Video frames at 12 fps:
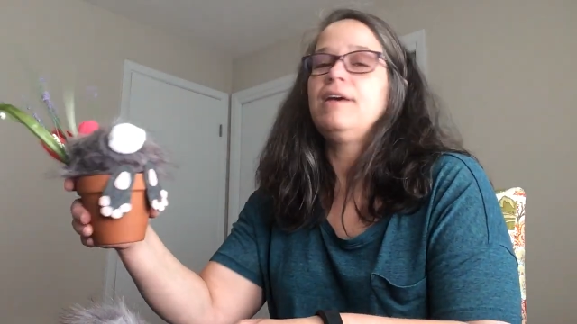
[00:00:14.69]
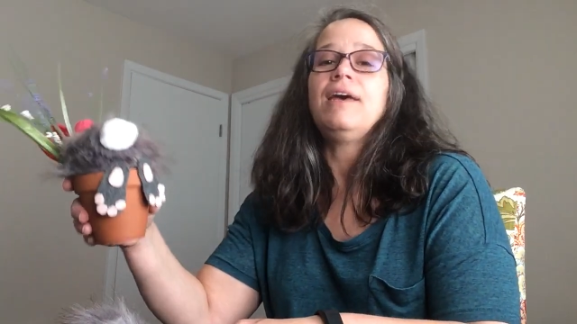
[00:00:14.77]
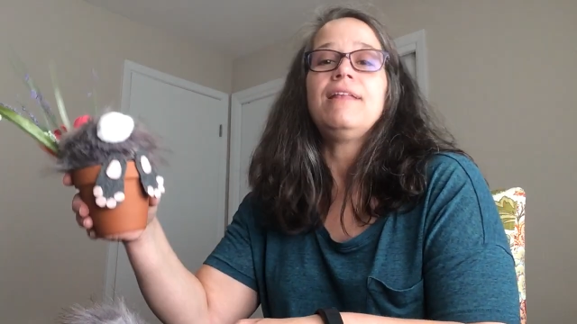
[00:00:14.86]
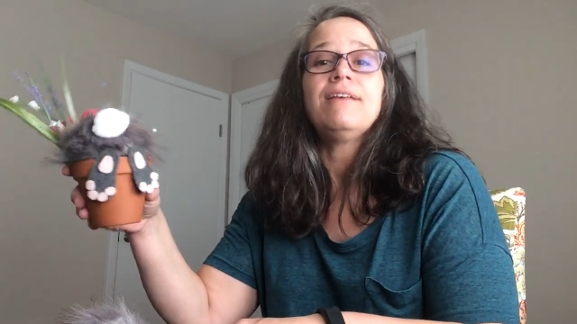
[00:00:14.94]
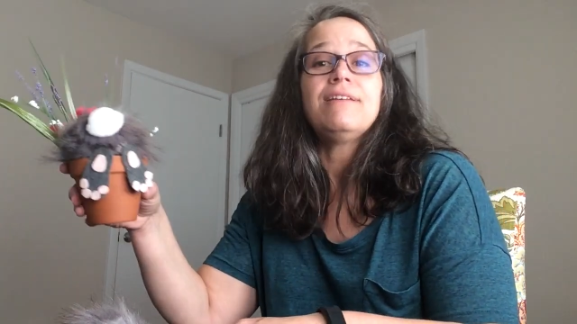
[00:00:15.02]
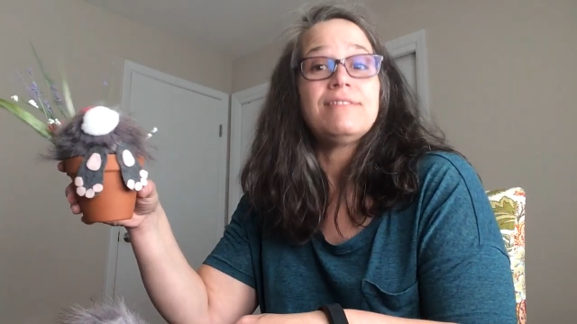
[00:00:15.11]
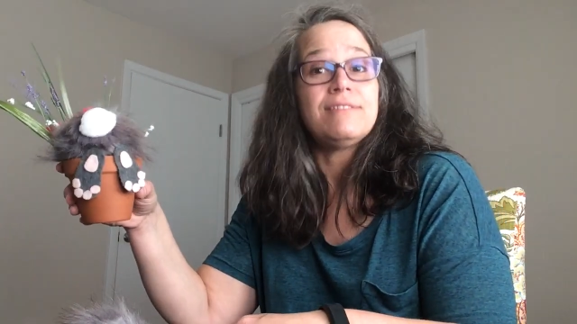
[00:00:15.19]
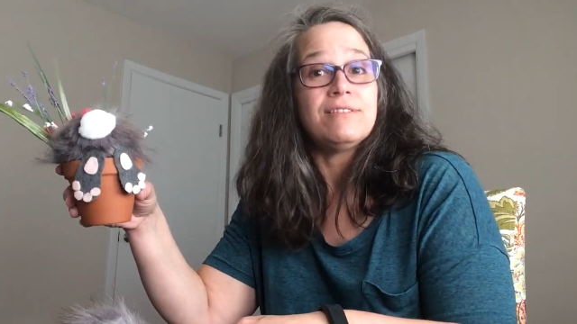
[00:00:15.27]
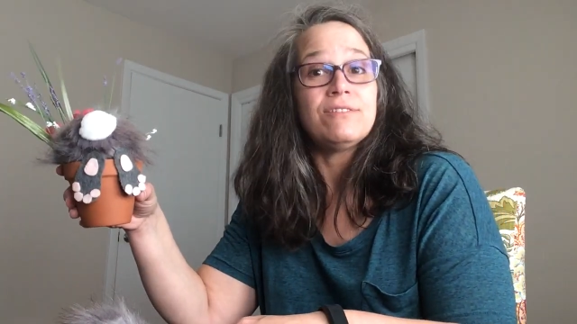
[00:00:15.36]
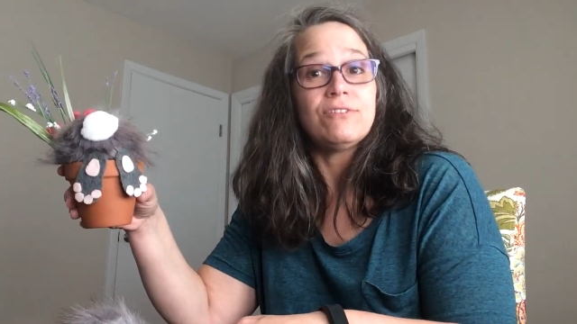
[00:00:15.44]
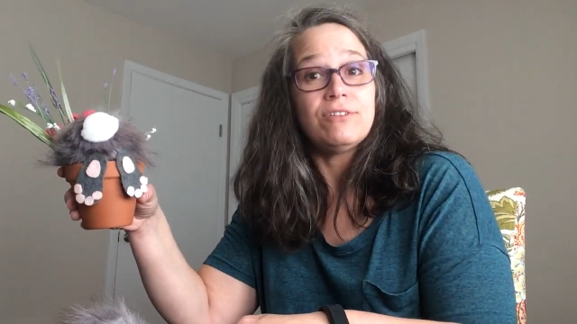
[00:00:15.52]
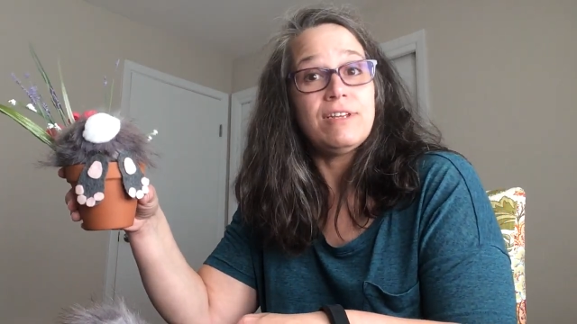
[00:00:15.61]
and this
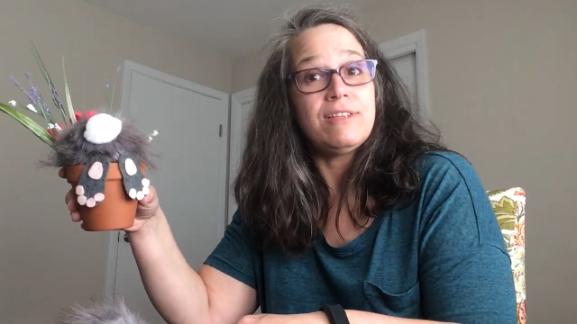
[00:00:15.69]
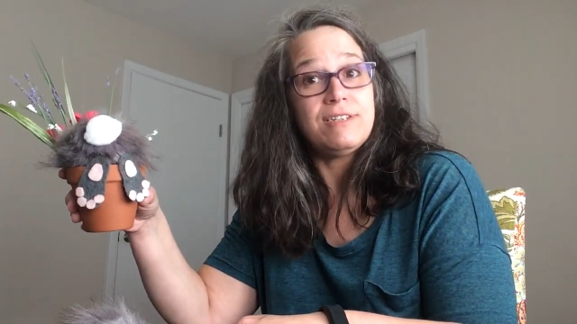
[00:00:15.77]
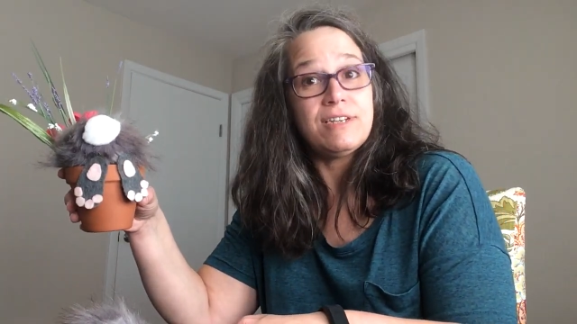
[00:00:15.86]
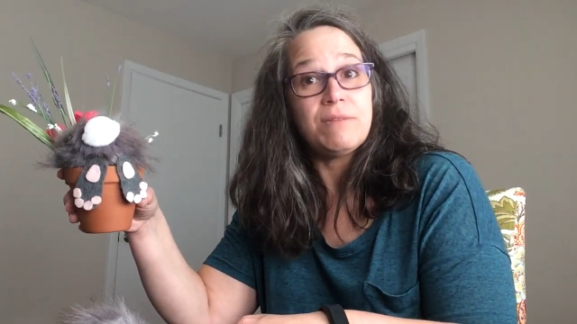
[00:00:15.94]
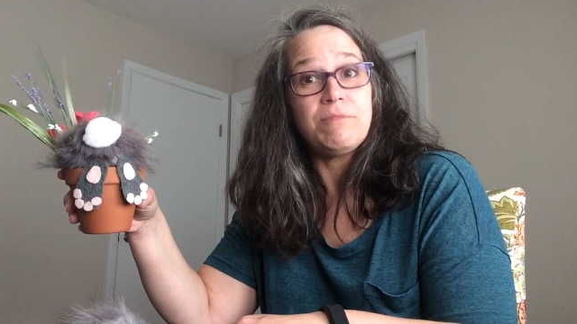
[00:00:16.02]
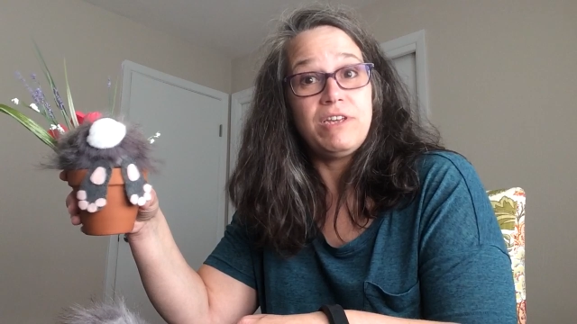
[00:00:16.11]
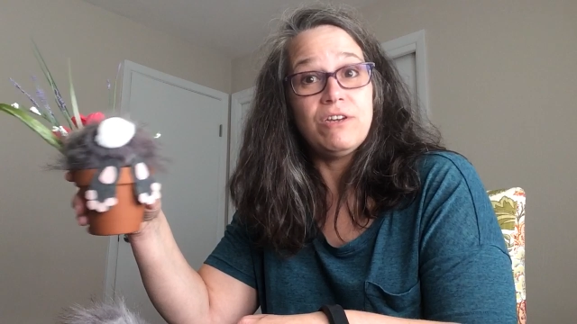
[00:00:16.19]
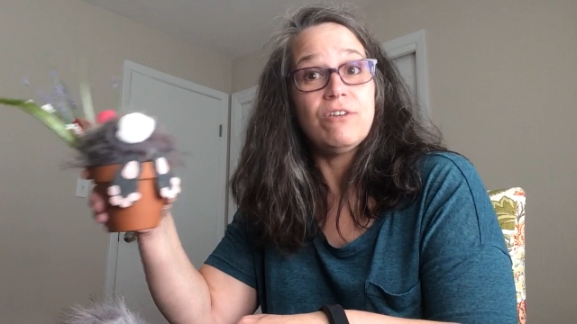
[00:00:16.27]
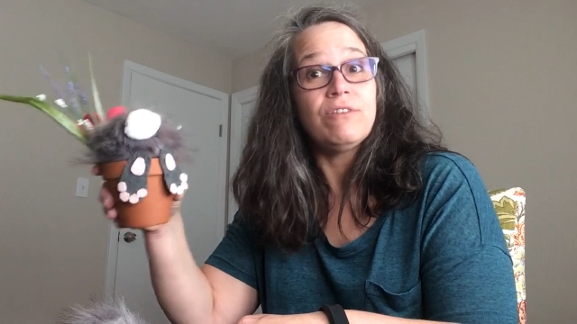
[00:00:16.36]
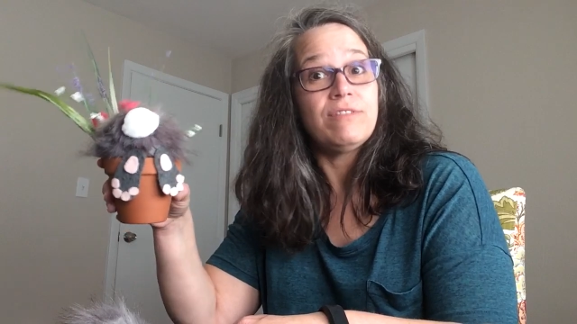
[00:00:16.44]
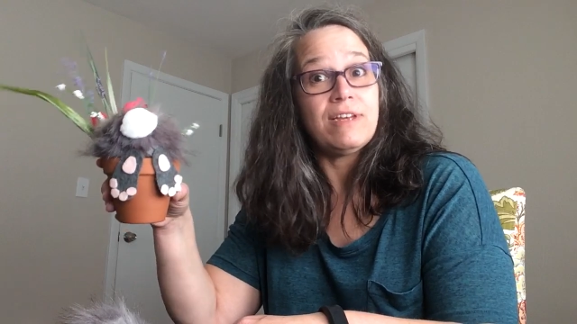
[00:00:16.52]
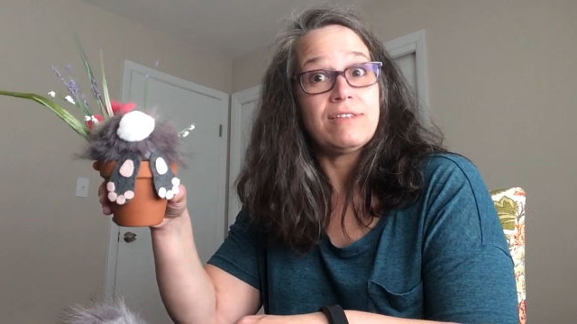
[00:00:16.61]
is certainly the time of
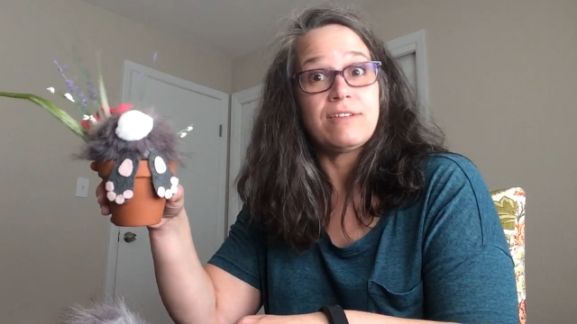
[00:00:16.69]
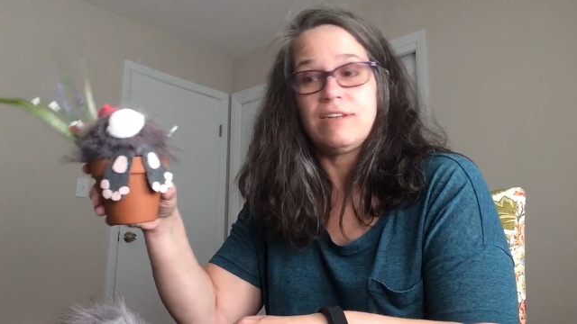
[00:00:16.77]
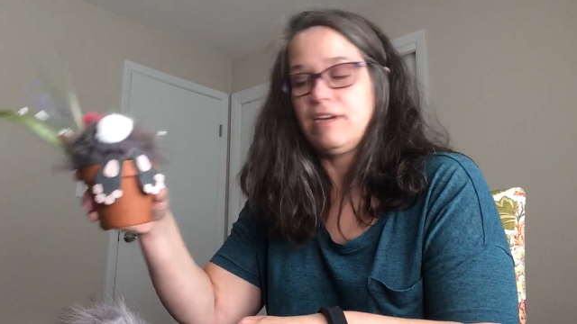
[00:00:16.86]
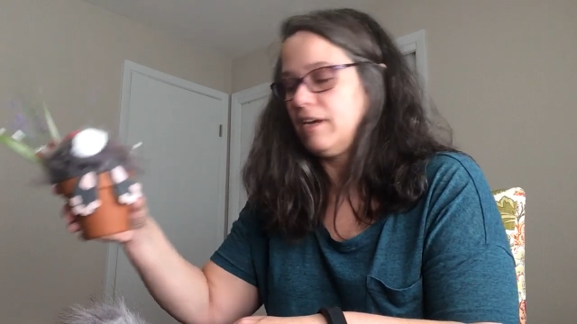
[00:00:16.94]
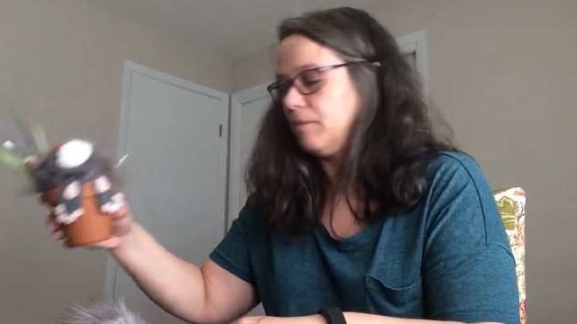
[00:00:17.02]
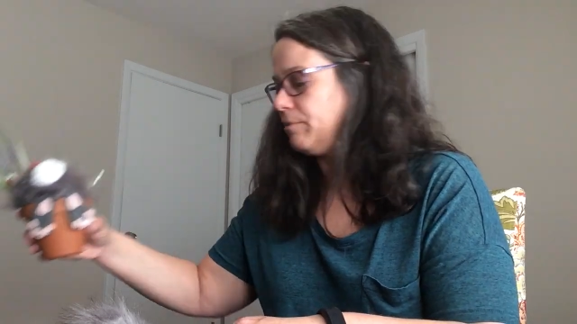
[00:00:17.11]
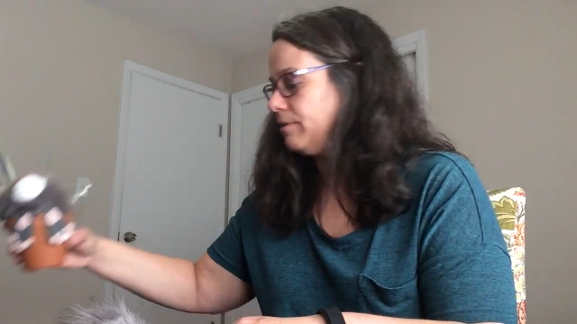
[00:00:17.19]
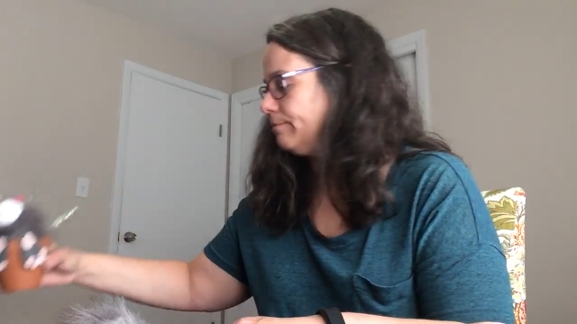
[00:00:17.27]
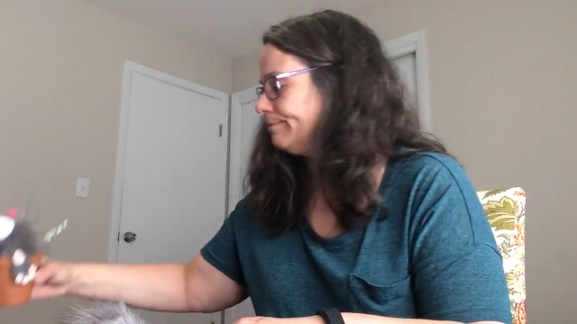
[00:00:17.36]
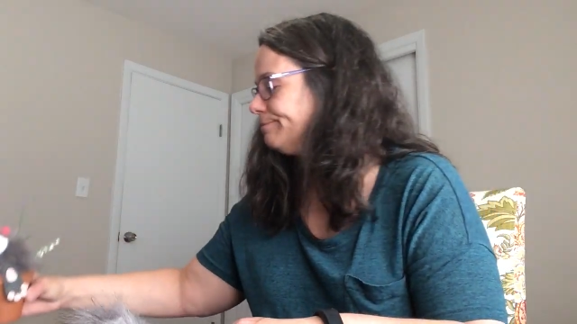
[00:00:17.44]
year that's going to happen.